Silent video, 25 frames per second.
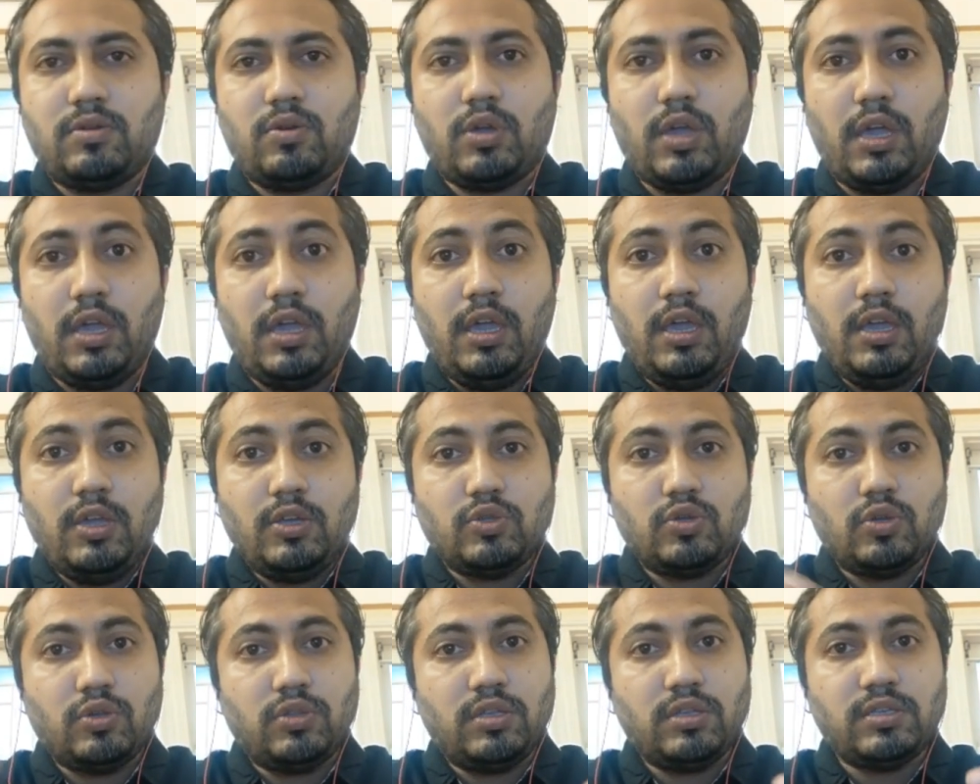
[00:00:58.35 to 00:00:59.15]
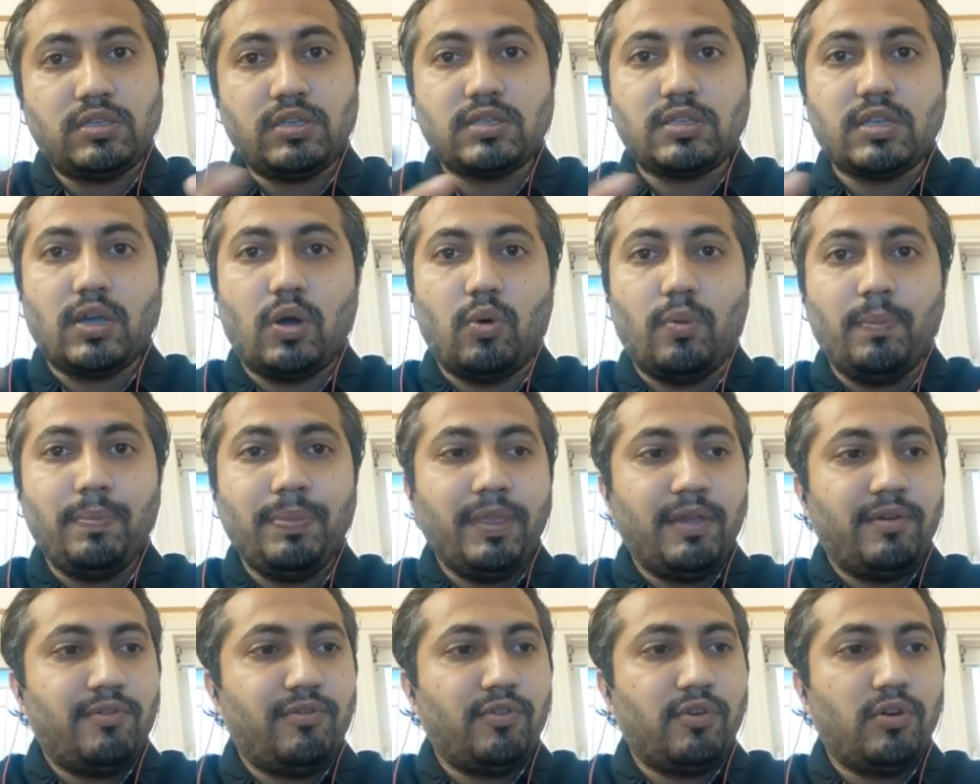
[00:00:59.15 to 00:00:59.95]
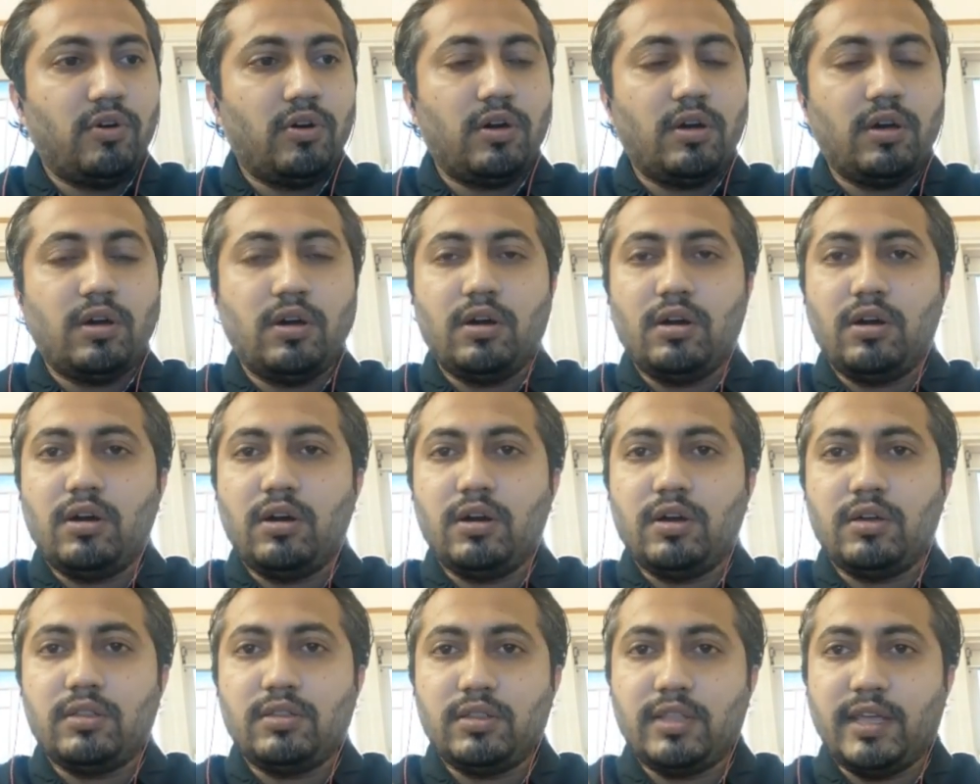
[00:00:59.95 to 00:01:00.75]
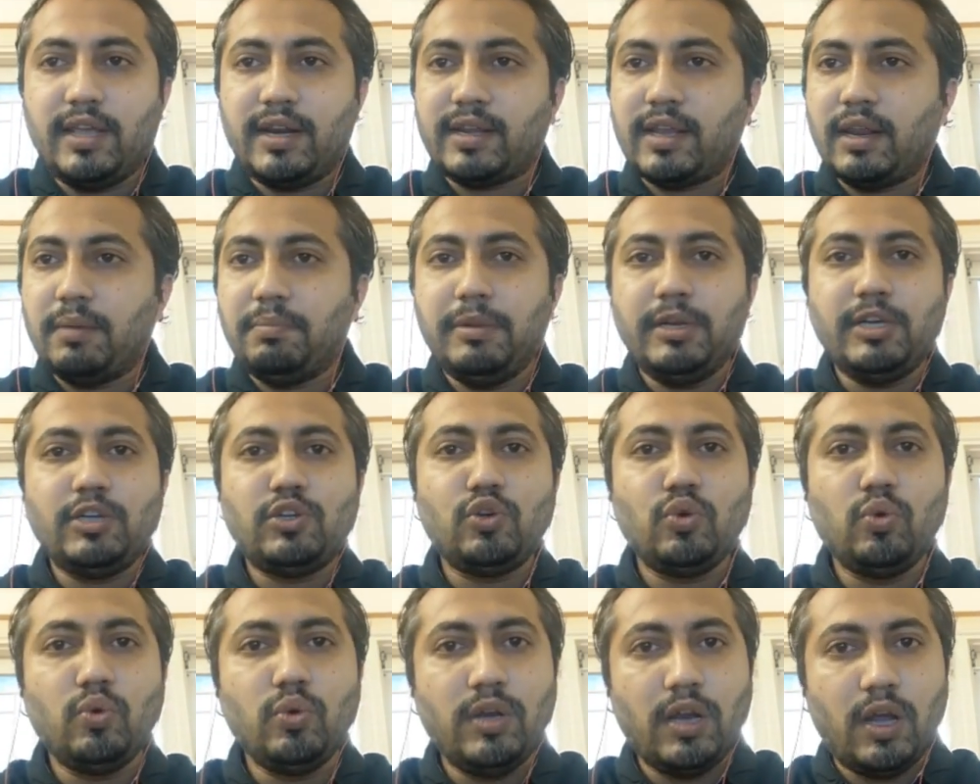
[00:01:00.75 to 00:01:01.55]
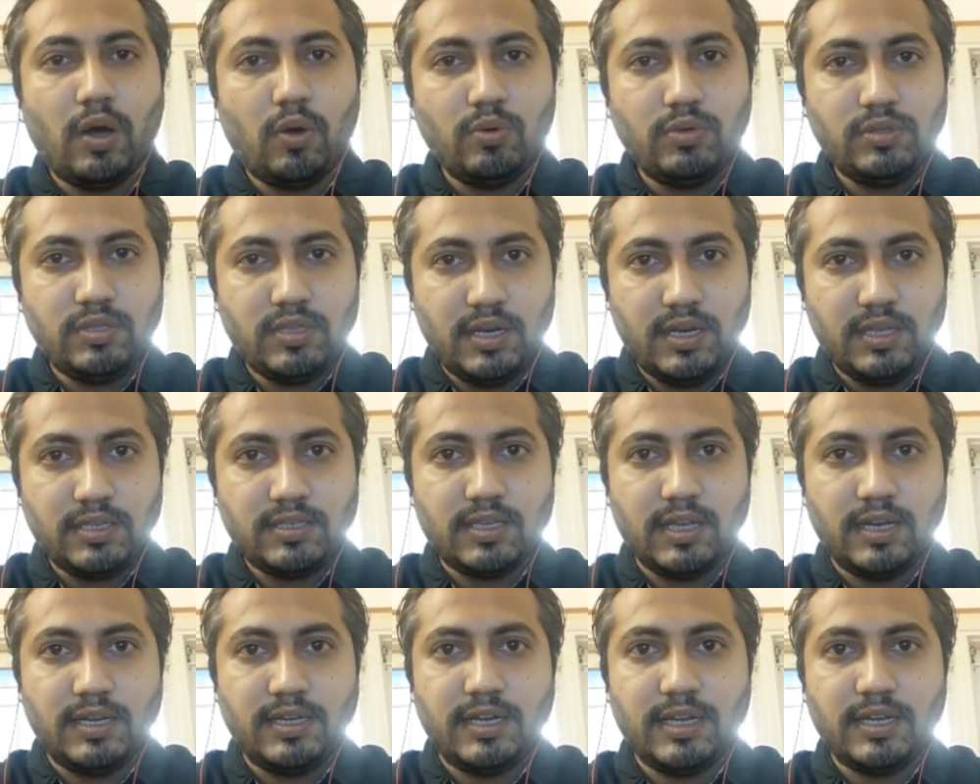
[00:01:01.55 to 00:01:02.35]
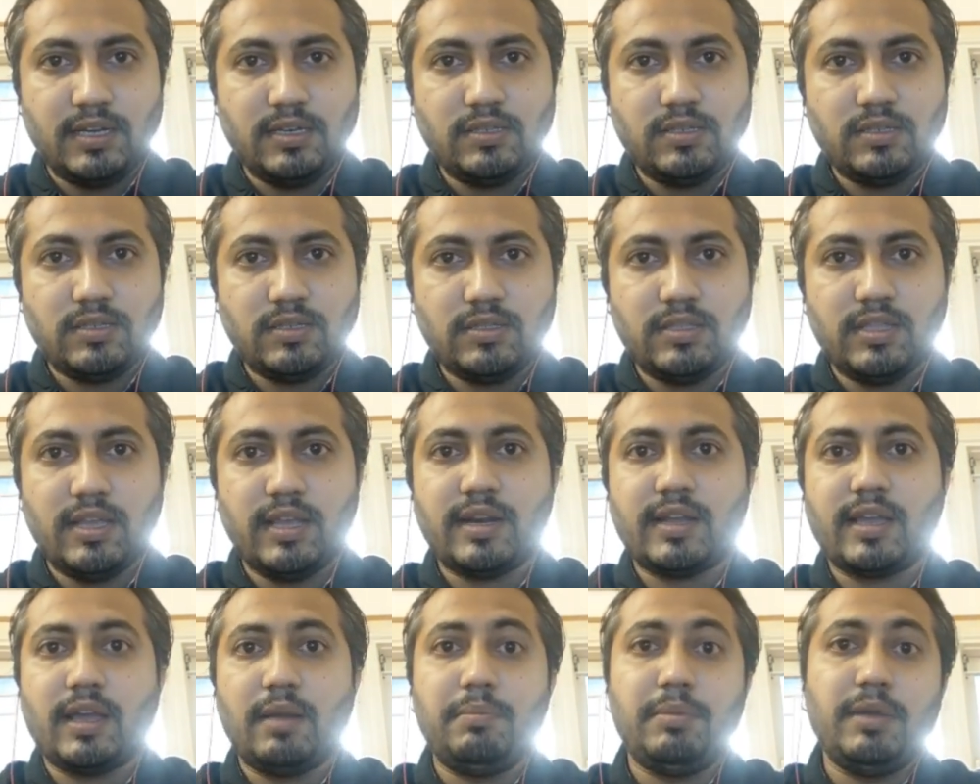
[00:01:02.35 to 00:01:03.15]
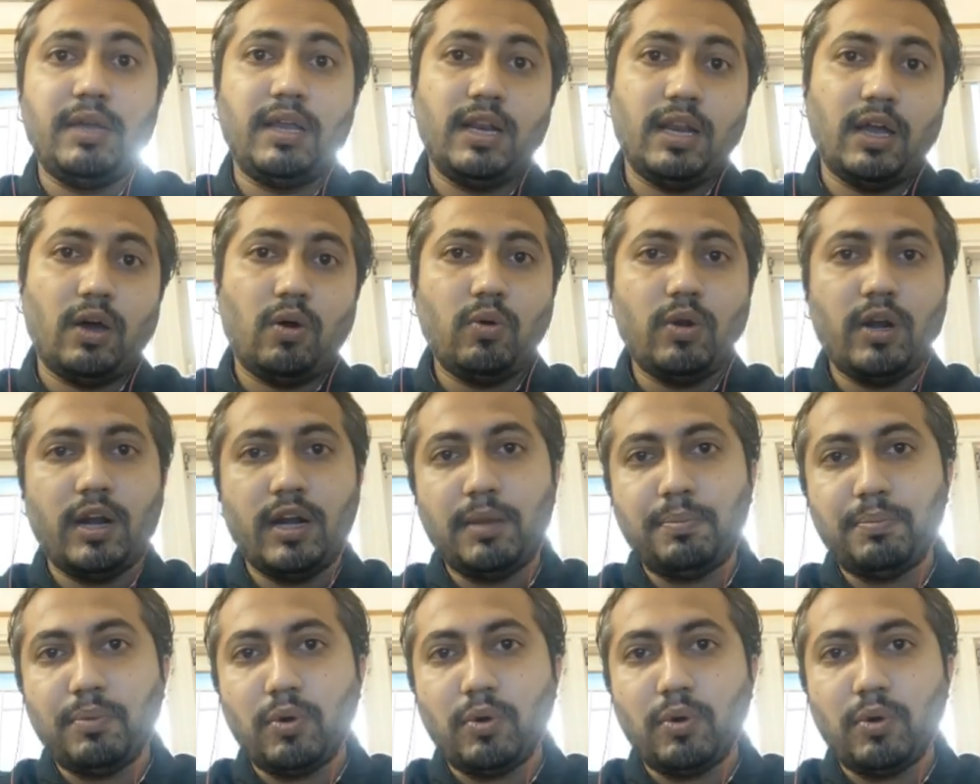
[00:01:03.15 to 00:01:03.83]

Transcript: Okay, so this is how for there can be two nouns in a sentence, there can be a noun and a